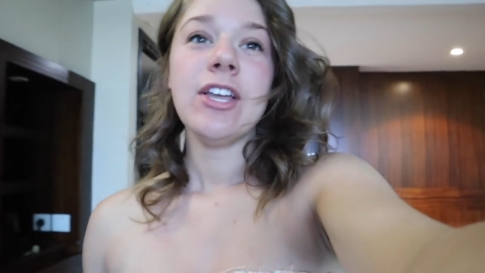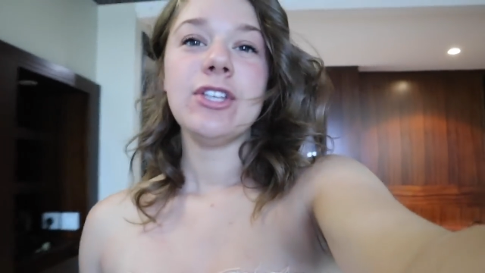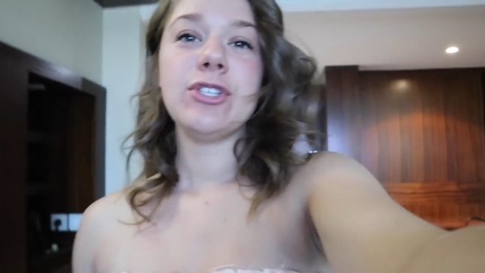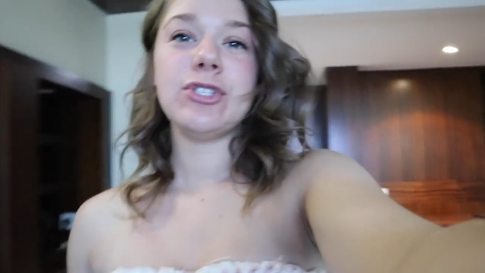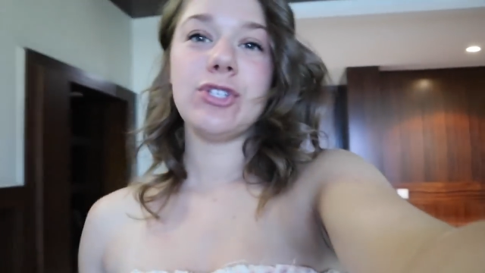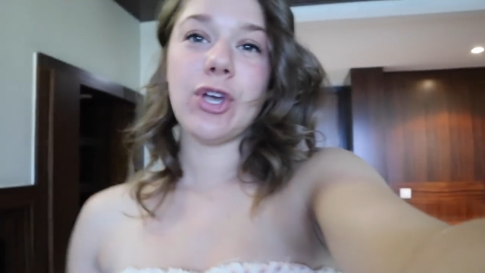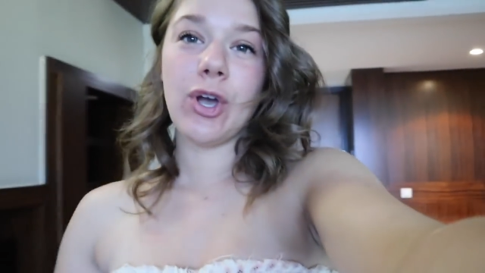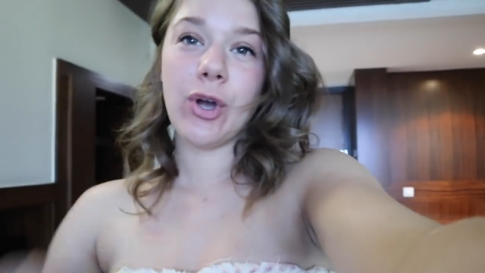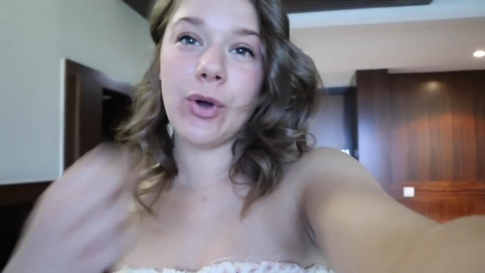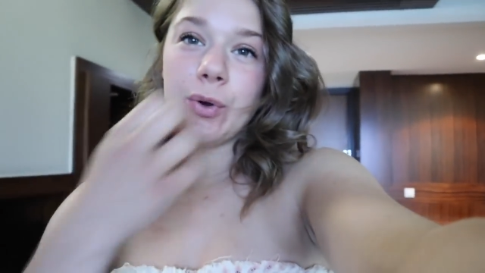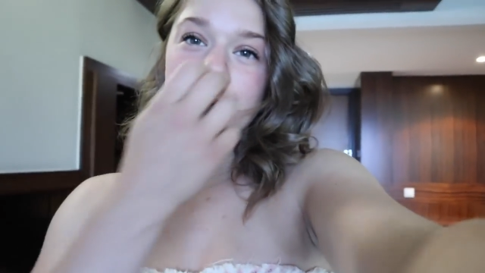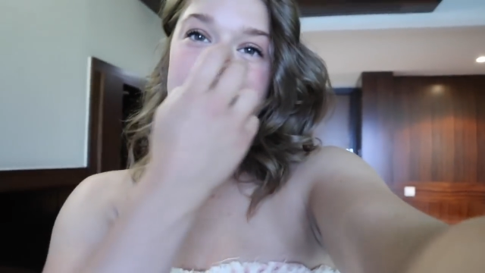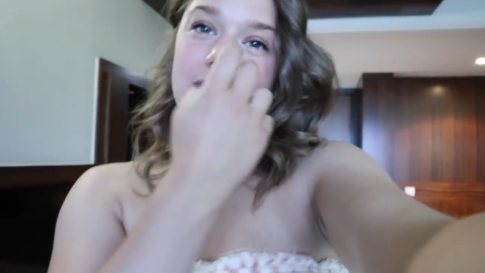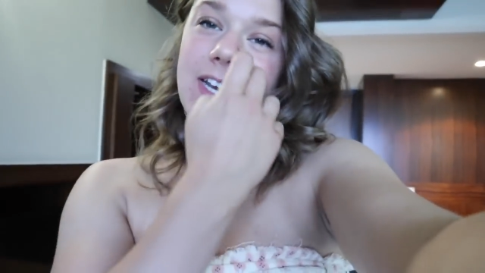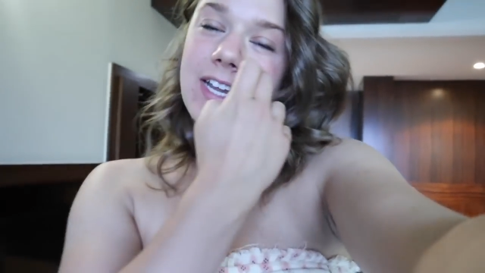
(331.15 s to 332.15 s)

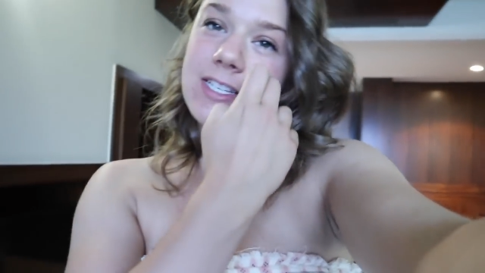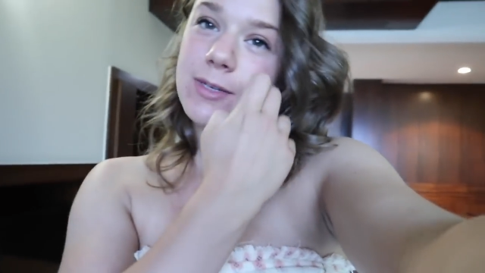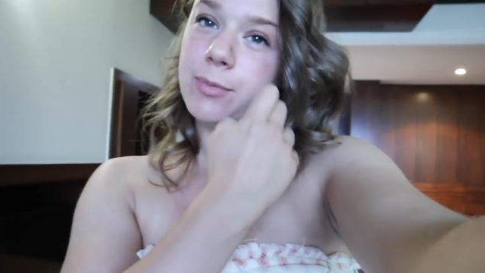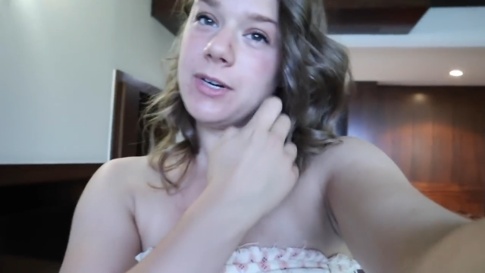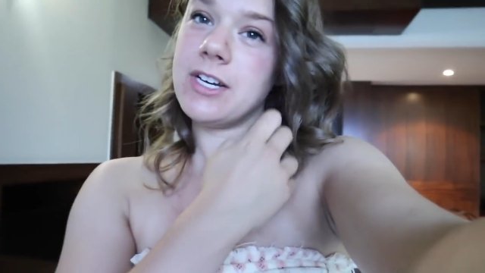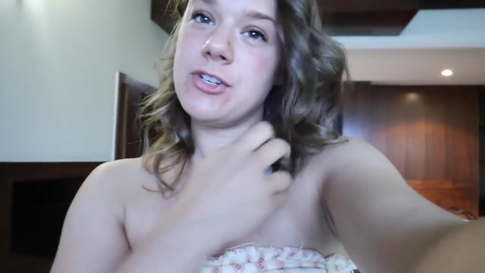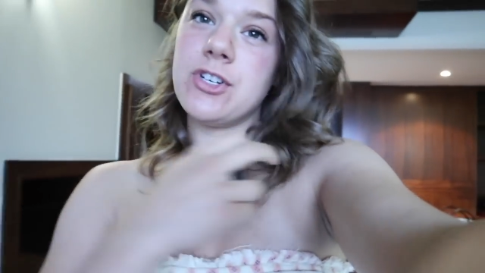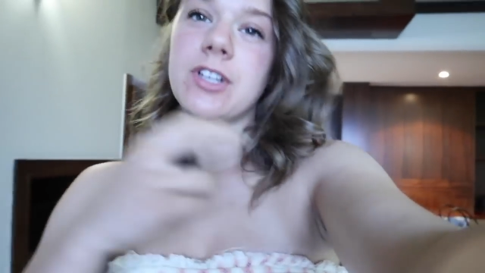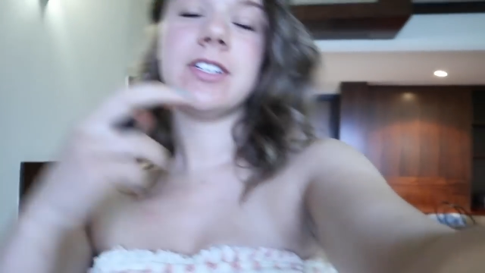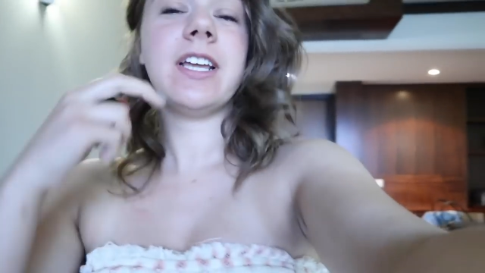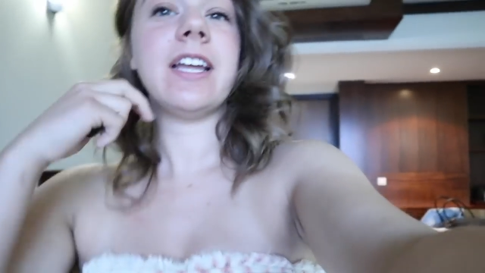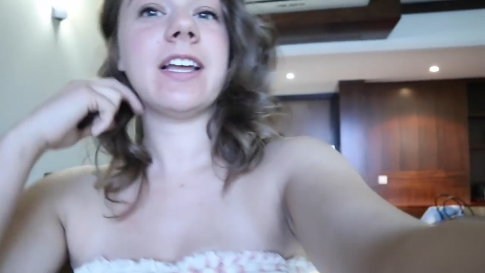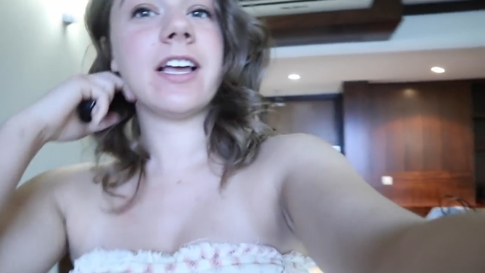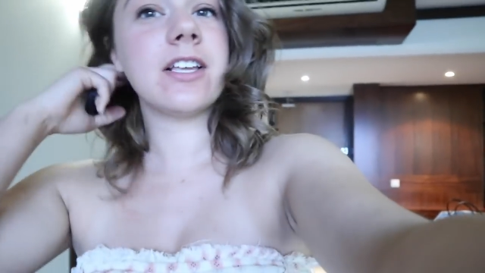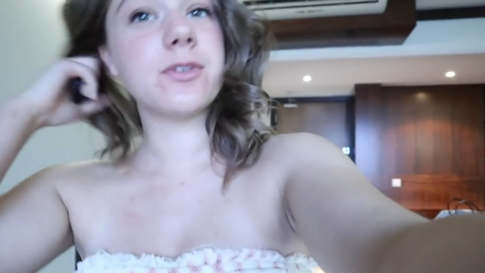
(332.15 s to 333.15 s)
So today's a pretty chill
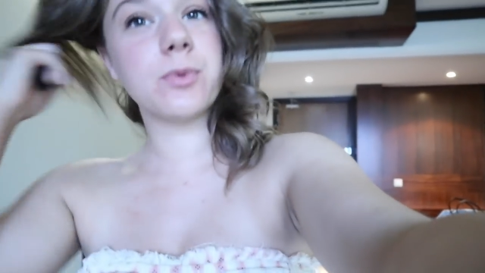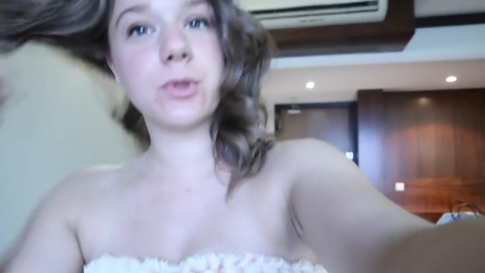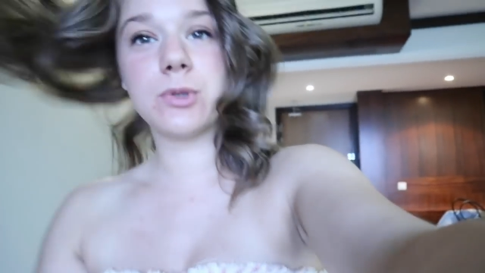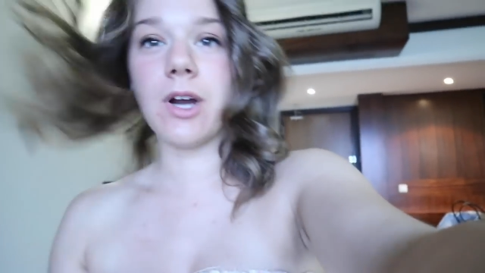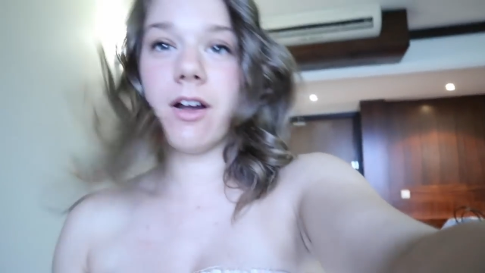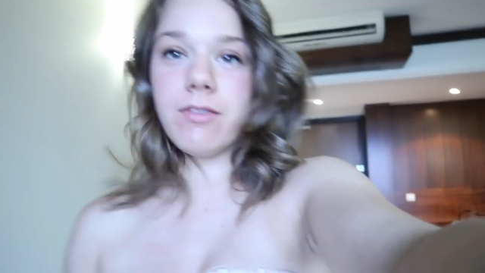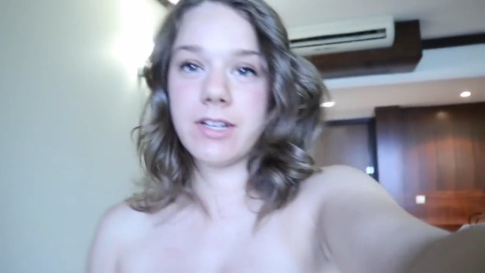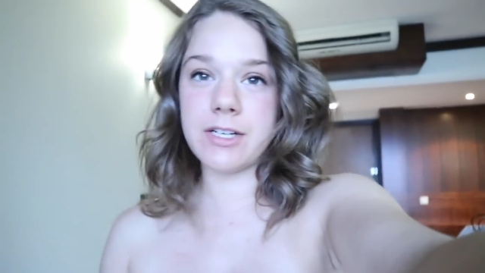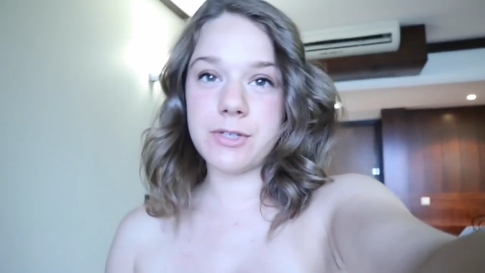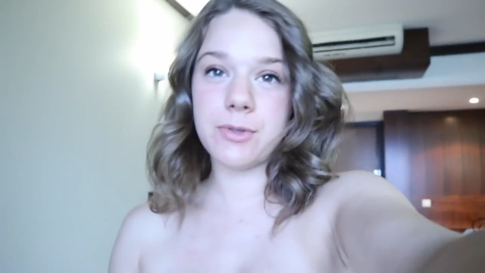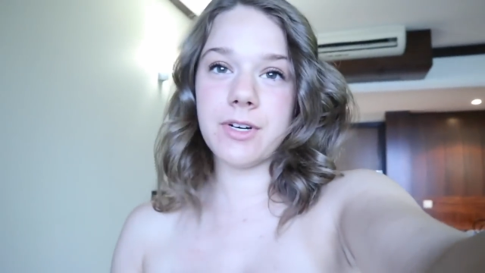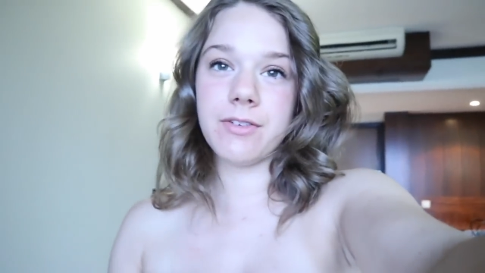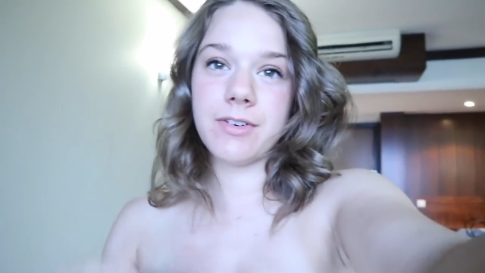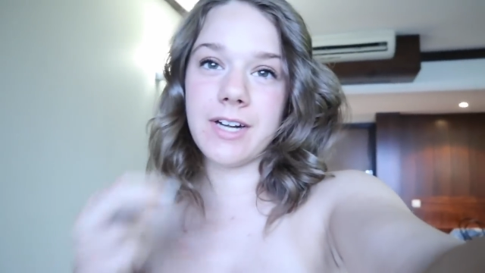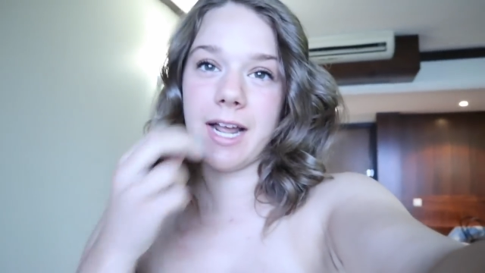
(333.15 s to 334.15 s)
day because we're traveling
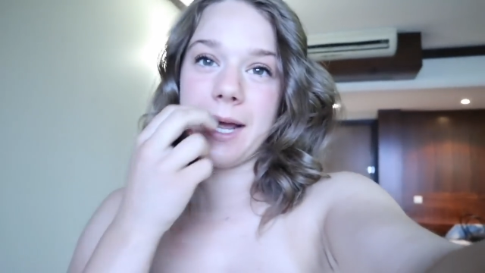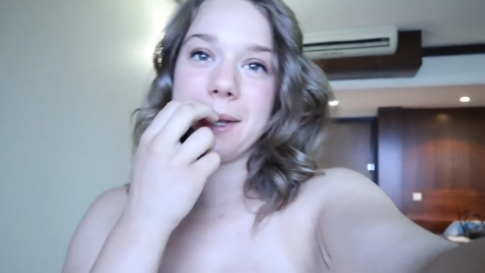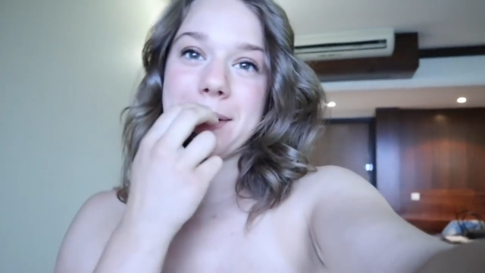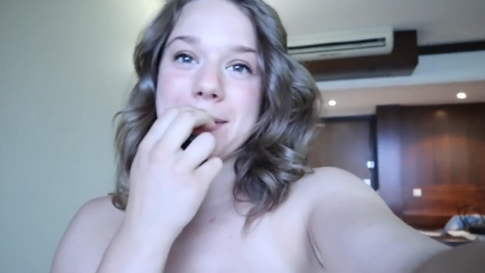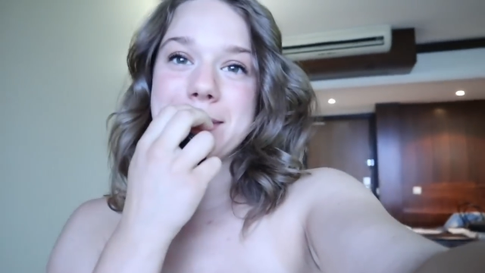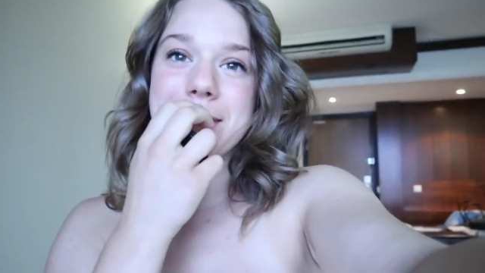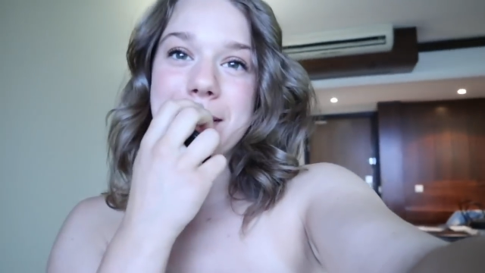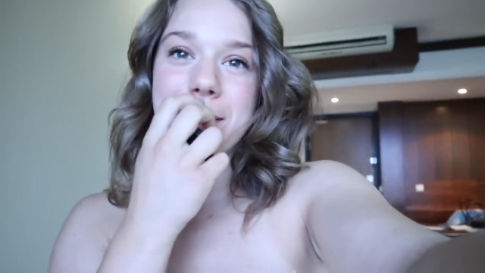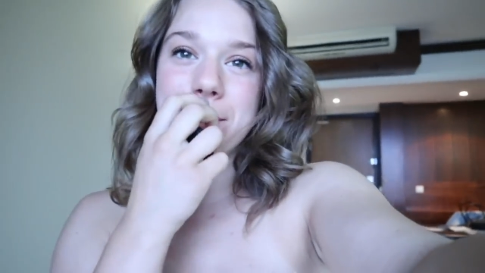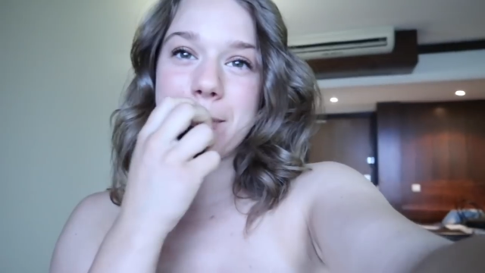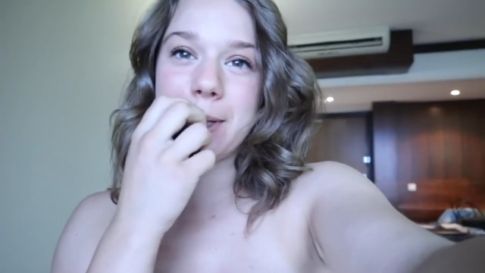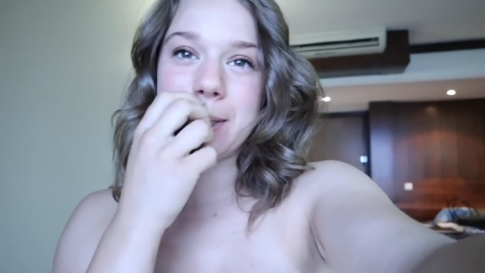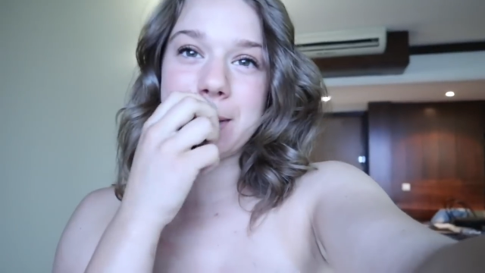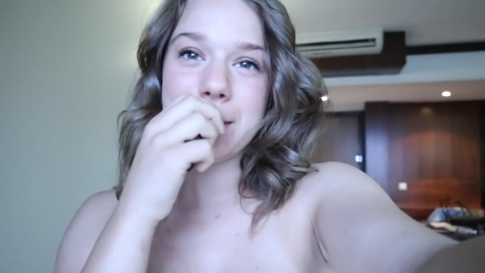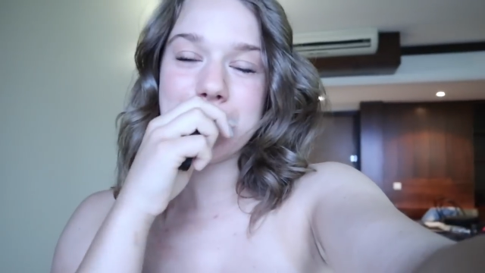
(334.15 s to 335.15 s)
to a different island today,
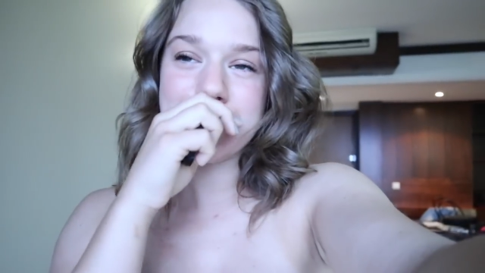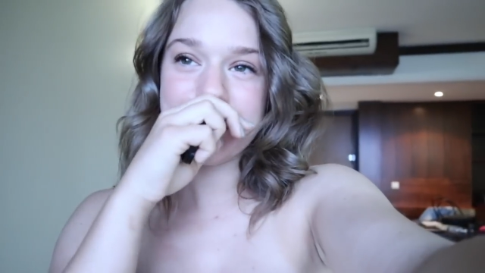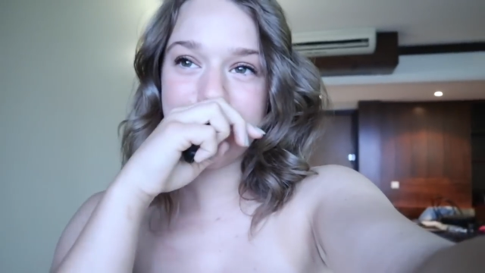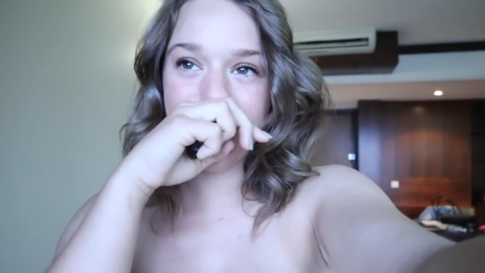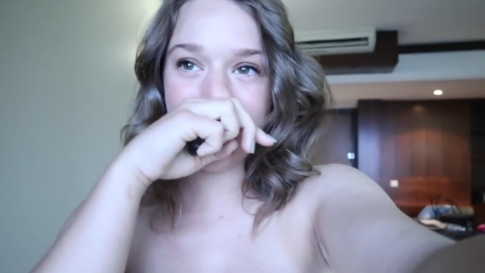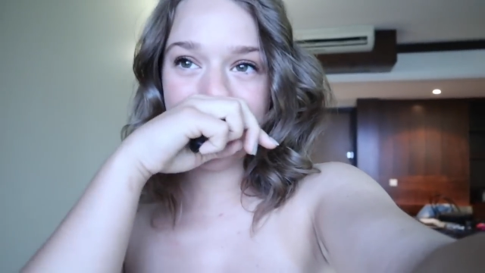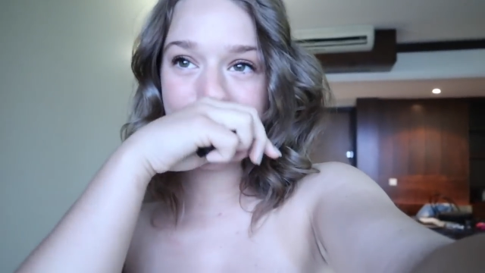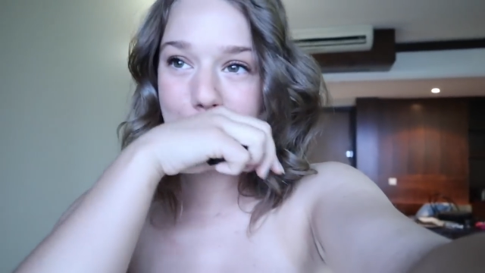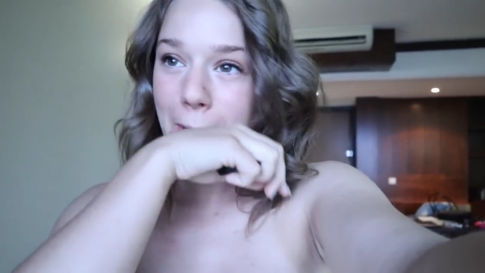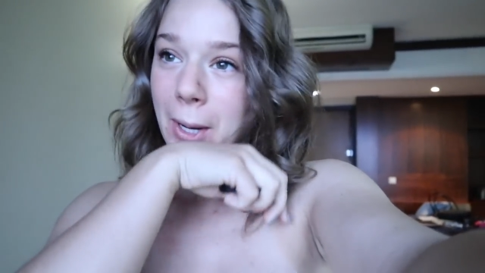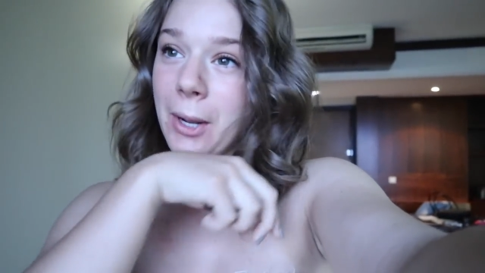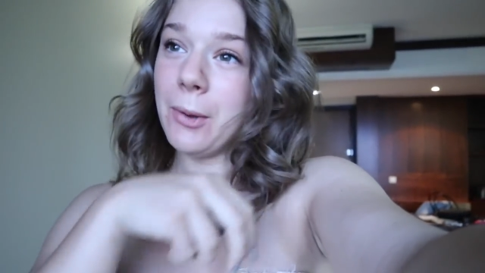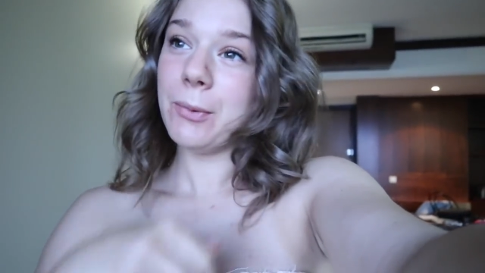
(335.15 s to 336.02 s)
but this morning